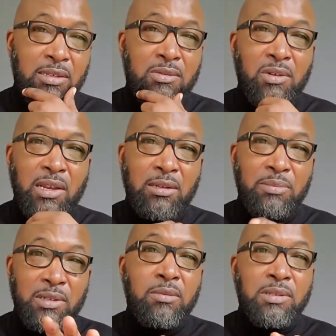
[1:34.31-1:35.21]
is right up
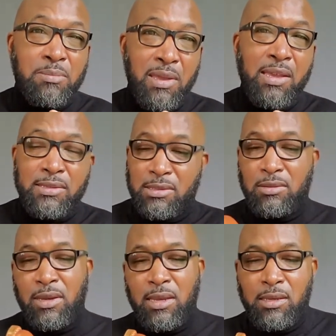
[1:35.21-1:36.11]
there with the best,
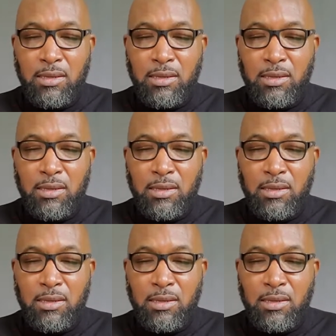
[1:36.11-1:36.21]
okay?